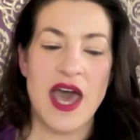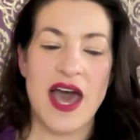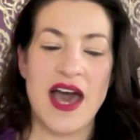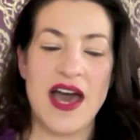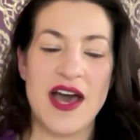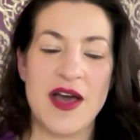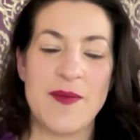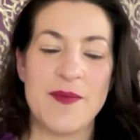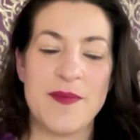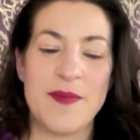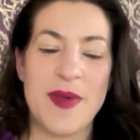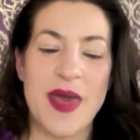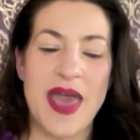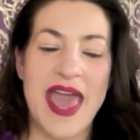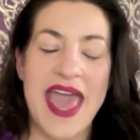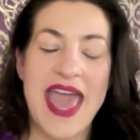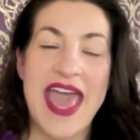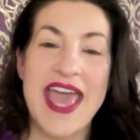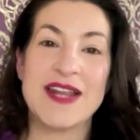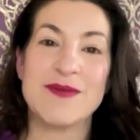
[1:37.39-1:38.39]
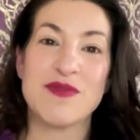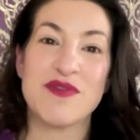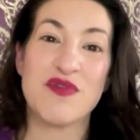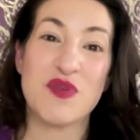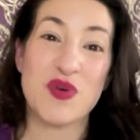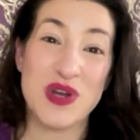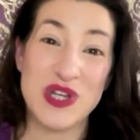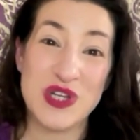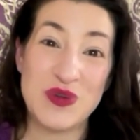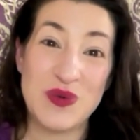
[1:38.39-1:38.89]
And
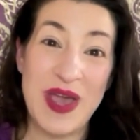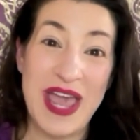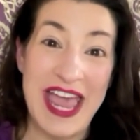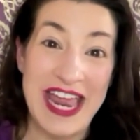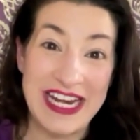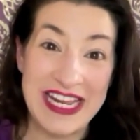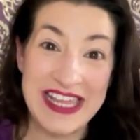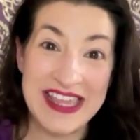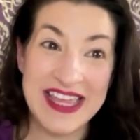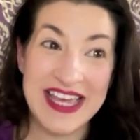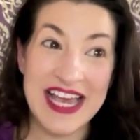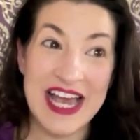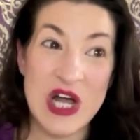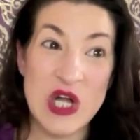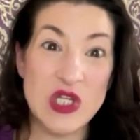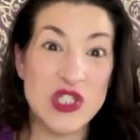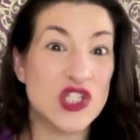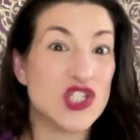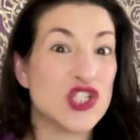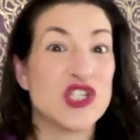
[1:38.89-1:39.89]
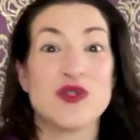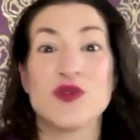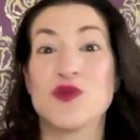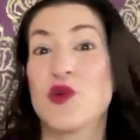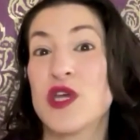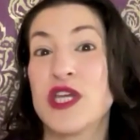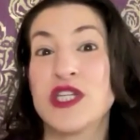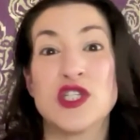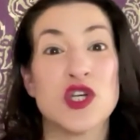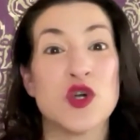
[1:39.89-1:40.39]
before you do anything else,
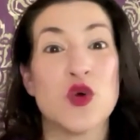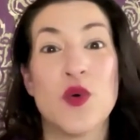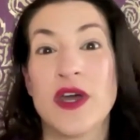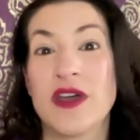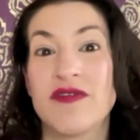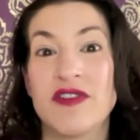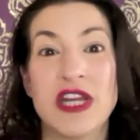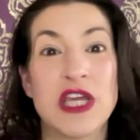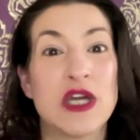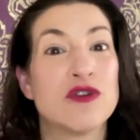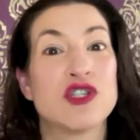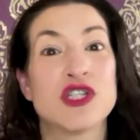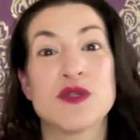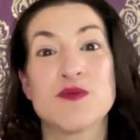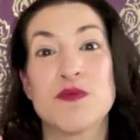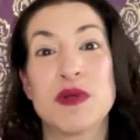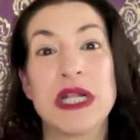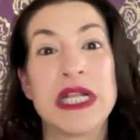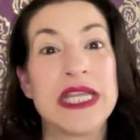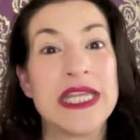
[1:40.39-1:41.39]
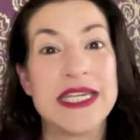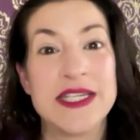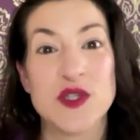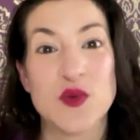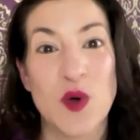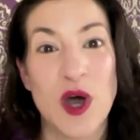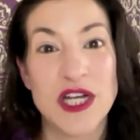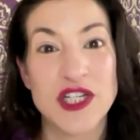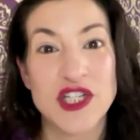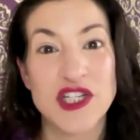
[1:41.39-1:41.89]
just it's a quick video, just please
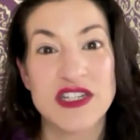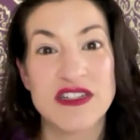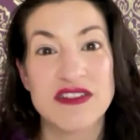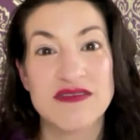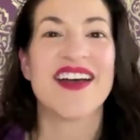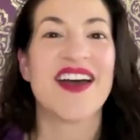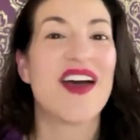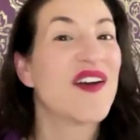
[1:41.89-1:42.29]
watch it.